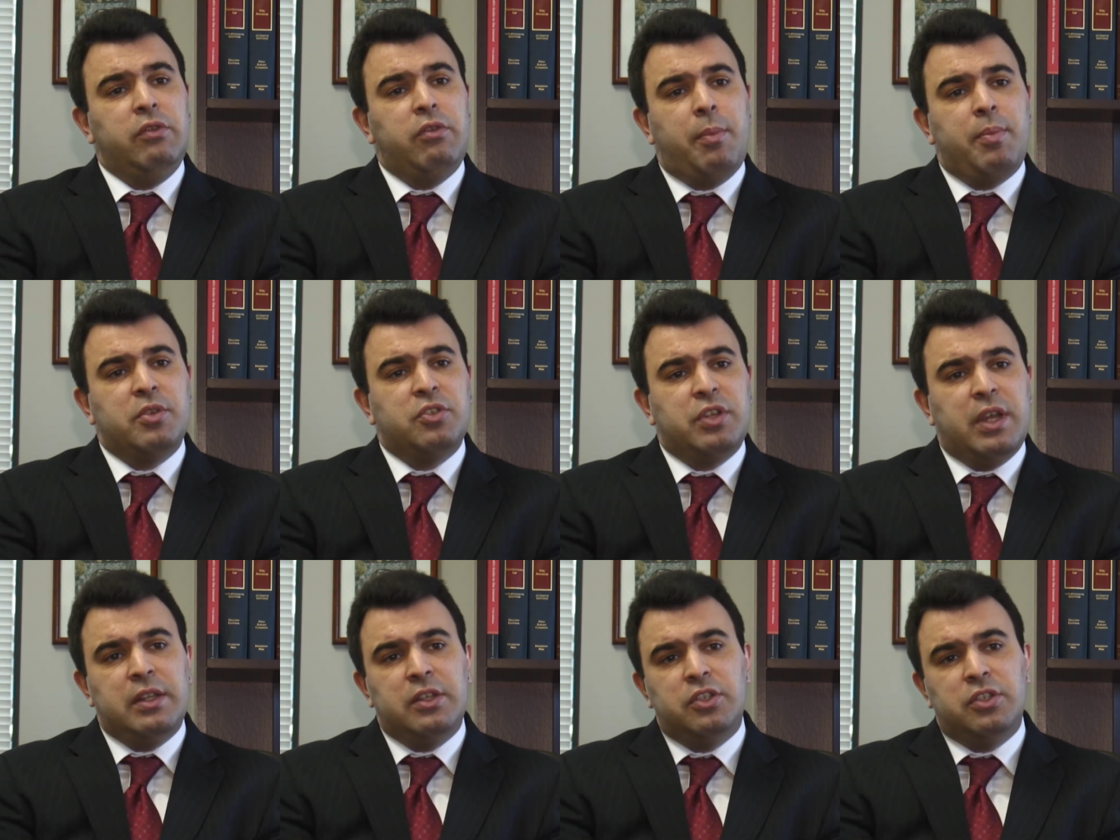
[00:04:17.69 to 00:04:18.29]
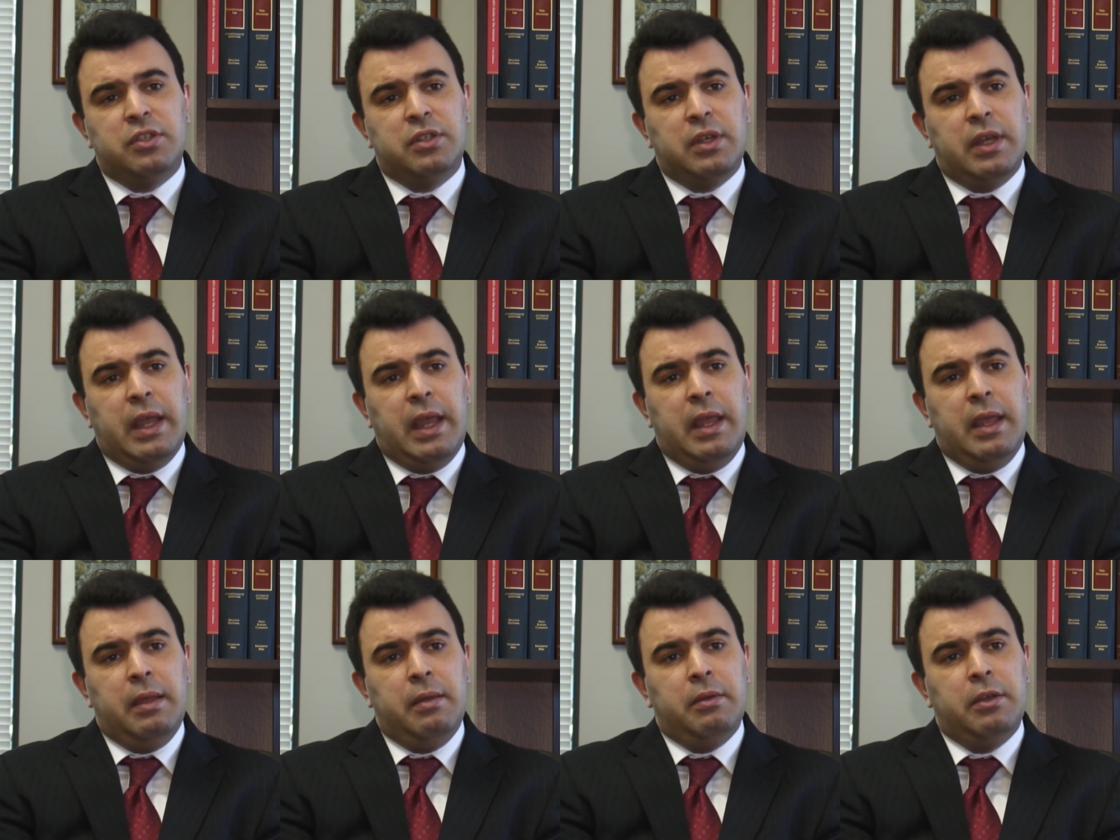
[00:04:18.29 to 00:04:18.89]
represents
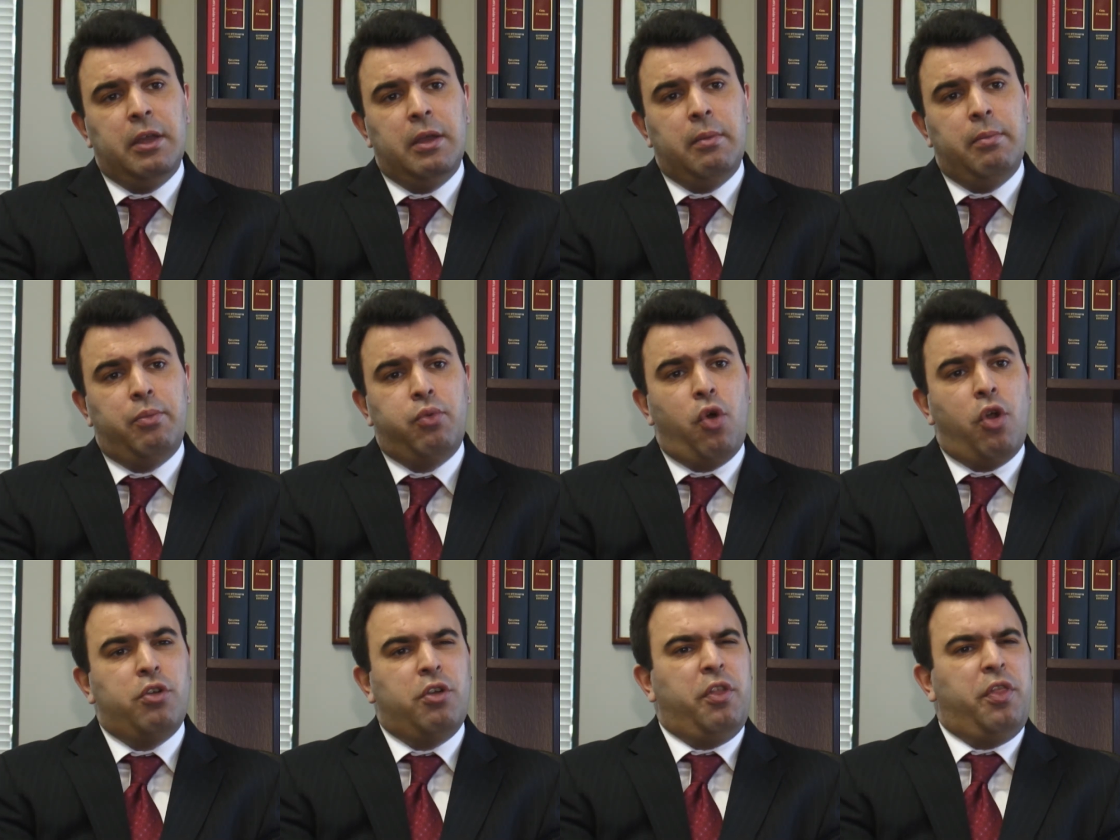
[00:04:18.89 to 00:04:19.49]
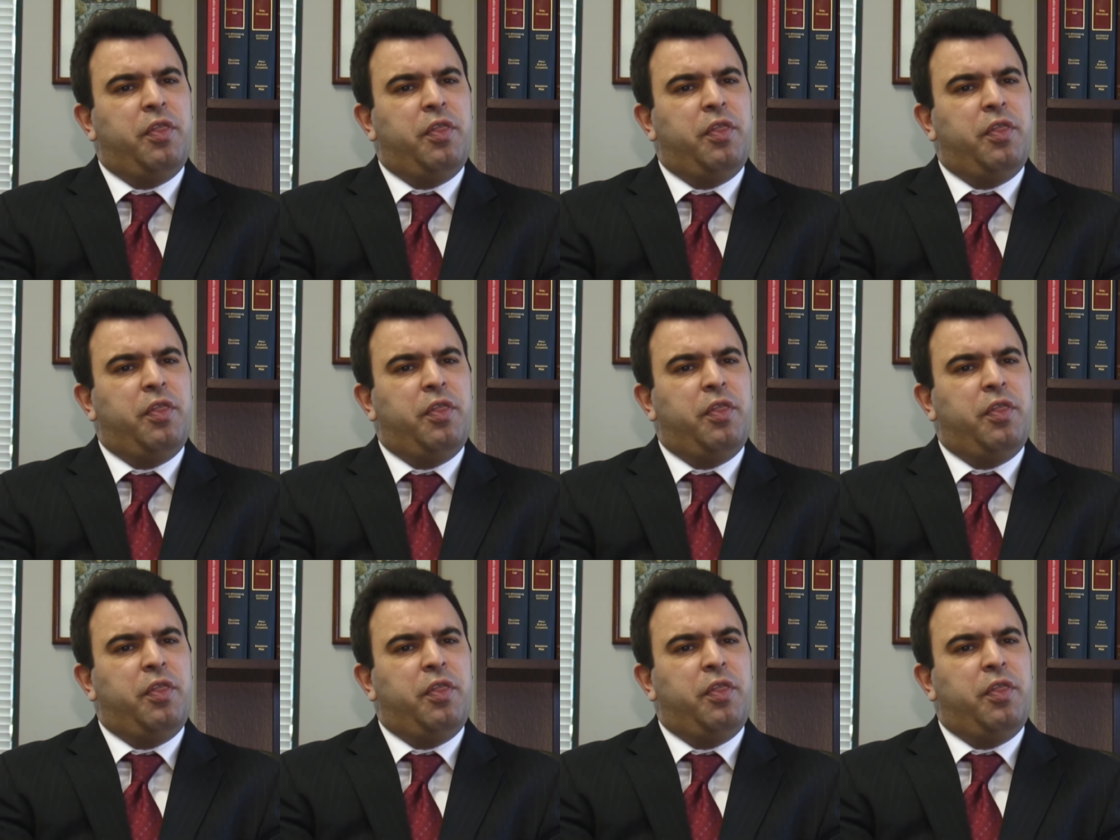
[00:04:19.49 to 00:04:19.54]
a broader